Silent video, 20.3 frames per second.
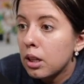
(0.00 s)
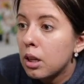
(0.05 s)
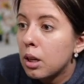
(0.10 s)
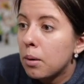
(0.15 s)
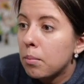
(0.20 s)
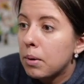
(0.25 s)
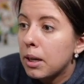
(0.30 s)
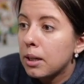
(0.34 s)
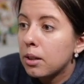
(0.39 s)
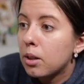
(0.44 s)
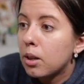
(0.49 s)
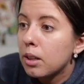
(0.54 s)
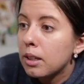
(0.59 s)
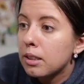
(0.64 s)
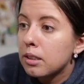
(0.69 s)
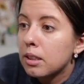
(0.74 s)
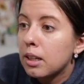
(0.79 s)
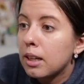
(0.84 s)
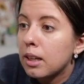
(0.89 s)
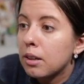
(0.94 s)
My colleagues
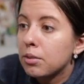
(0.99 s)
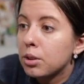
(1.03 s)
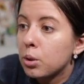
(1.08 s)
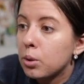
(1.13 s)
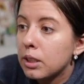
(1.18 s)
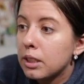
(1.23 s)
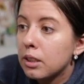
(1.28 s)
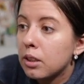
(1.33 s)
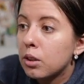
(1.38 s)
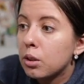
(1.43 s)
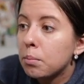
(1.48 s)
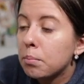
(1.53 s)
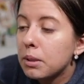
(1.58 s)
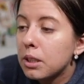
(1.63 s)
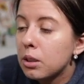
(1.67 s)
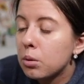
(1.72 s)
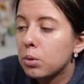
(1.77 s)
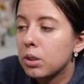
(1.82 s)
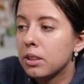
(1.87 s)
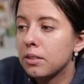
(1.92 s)
and I have no idea how to build
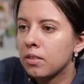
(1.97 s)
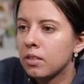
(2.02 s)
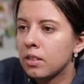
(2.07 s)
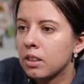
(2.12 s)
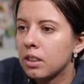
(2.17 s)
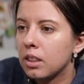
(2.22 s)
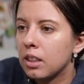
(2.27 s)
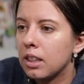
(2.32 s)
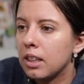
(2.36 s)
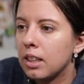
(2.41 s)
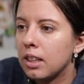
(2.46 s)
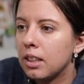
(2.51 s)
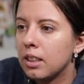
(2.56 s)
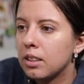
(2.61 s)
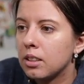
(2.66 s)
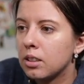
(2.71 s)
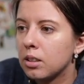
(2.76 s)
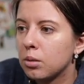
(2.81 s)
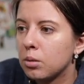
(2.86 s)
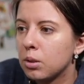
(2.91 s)
one, and
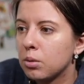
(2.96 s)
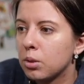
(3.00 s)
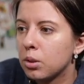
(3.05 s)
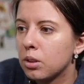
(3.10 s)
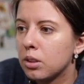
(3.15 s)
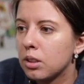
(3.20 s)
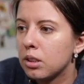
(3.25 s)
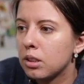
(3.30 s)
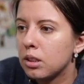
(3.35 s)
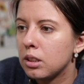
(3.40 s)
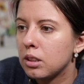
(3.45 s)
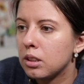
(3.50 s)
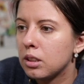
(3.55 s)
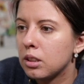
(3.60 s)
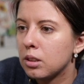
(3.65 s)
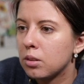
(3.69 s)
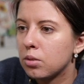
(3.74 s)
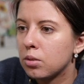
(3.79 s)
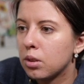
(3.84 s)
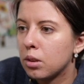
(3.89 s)
we've only seen it
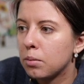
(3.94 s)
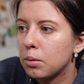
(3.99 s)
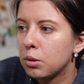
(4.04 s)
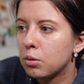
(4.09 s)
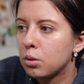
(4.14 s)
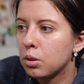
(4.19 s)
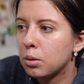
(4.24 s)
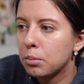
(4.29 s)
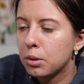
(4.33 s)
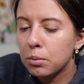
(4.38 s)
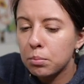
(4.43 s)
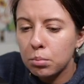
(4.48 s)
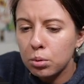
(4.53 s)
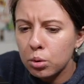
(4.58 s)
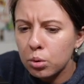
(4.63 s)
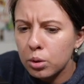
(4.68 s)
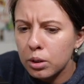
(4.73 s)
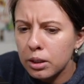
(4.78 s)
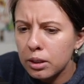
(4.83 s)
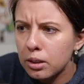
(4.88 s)
from a former
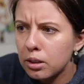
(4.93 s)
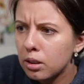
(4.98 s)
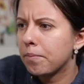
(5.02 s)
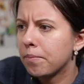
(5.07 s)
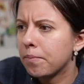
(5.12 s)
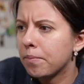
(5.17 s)
employer.